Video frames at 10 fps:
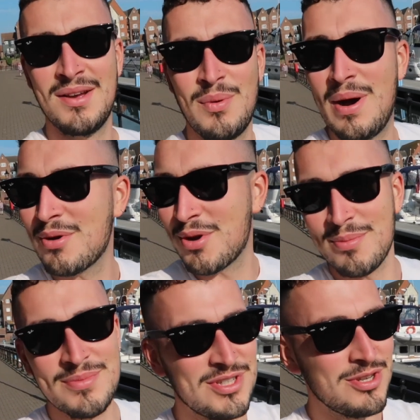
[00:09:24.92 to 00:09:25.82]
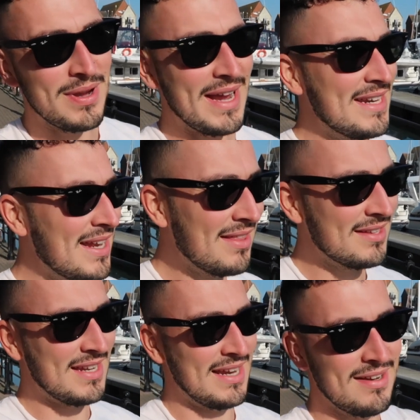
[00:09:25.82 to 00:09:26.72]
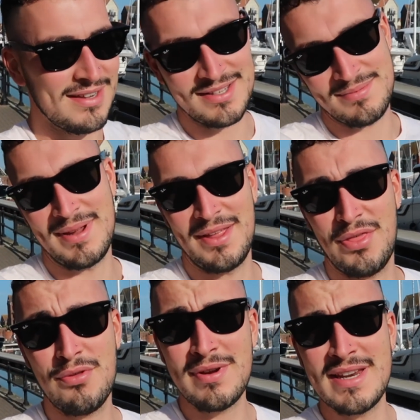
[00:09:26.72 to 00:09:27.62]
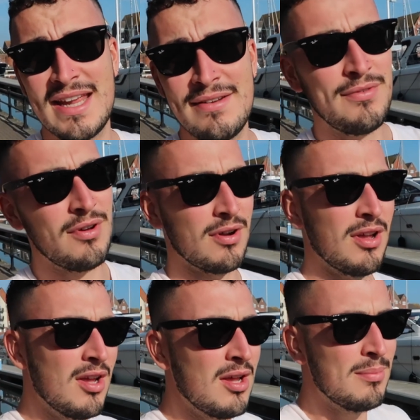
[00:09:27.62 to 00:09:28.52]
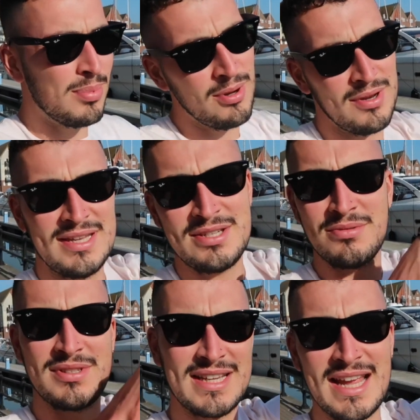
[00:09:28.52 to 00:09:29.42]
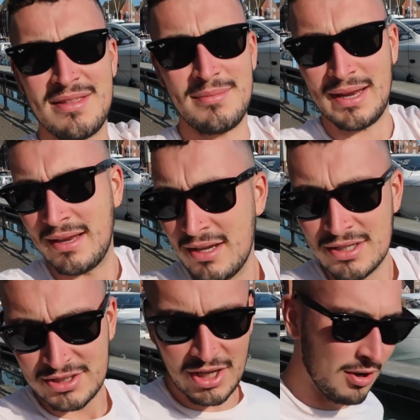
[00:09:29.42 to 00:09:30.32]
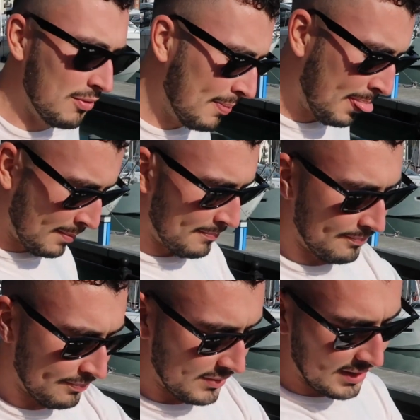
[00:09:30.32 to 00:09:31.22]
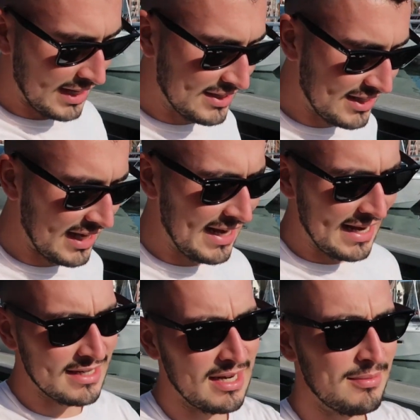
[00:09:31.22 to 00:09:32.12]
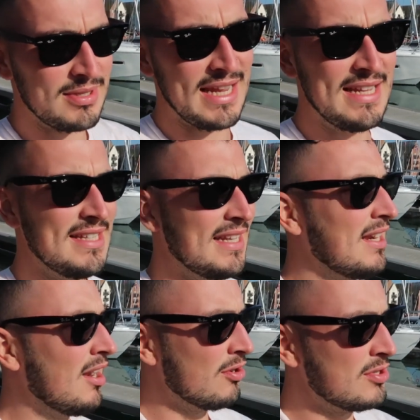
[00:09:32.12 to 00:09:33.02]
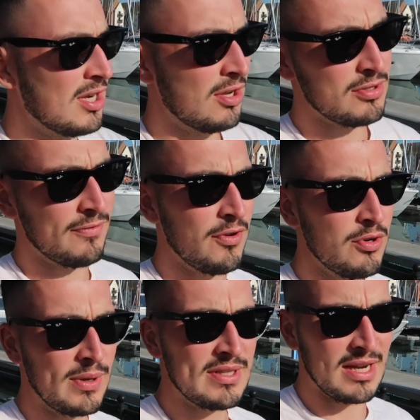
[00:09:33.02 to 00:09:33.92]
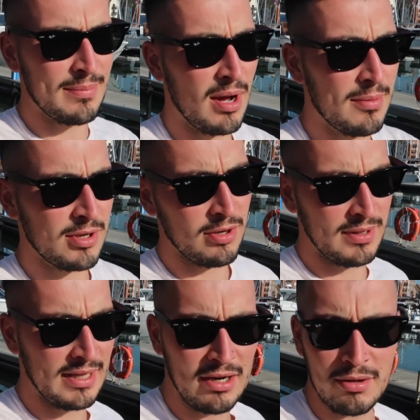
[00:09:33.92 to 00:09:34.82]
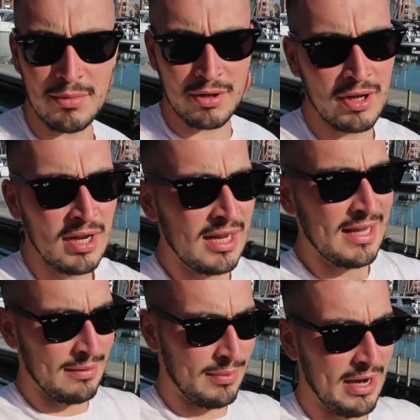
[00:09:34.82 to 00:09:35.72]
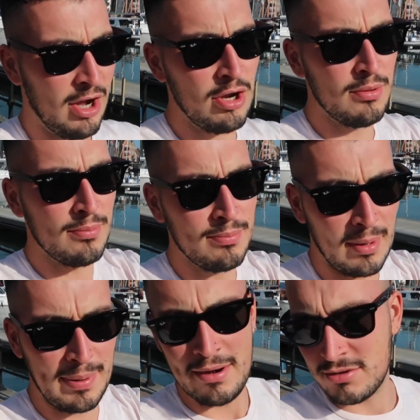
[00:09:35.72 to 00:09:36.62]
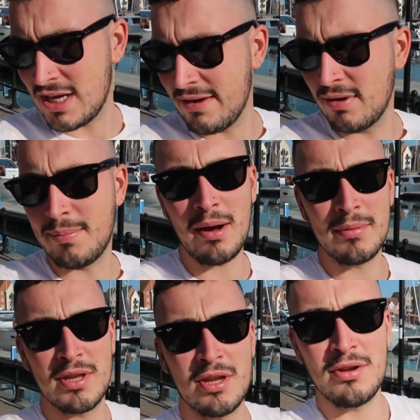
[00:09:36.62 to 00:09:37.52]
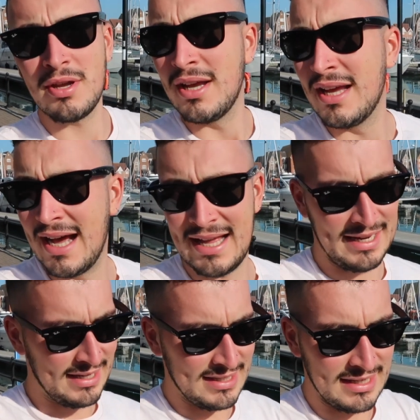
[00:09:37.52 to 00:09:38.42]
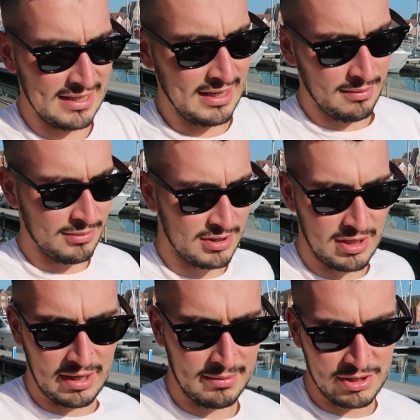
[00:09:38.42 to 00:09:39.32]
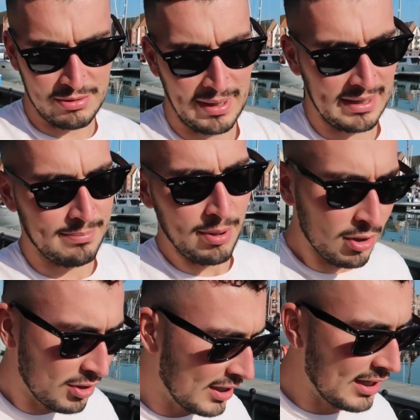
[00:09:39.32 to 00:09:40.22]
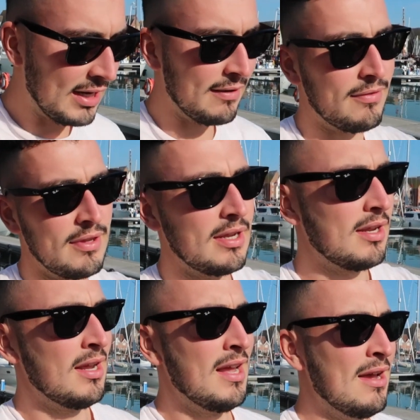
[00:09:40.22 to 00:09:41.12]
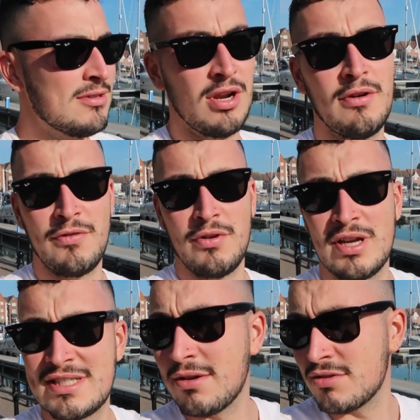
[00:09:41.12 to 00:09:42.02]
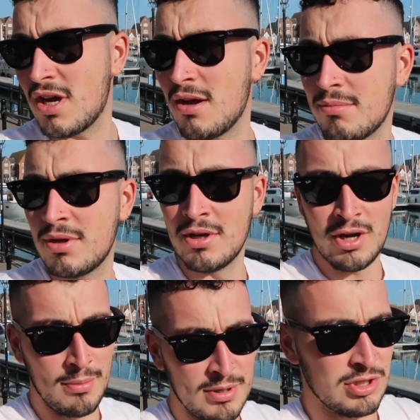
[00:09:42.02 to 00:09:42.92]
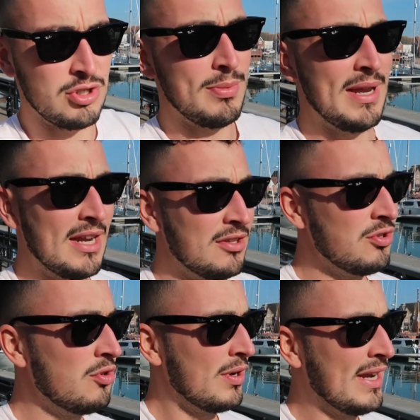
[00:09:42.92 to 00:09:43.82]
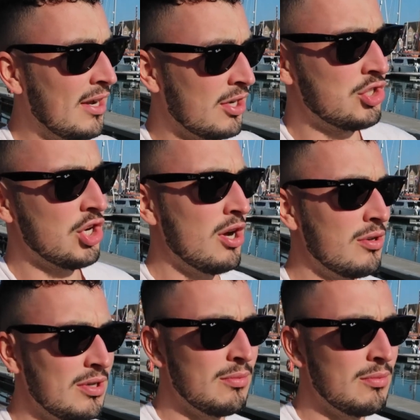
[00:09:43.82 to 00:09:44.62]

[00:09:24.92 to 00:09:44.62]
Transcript: Welcome to another day. Look at this, mate, a 3-day vlog. Putting this all together, mate. So yesterday ended up just eating loads and loads of food. Went to that barbecue in the allotment, then went home. My parents are having a barbecue, and then just ended up just like, she made pudding and everything. It was a lot of food. I say all the time on my social media, do not eat like a child.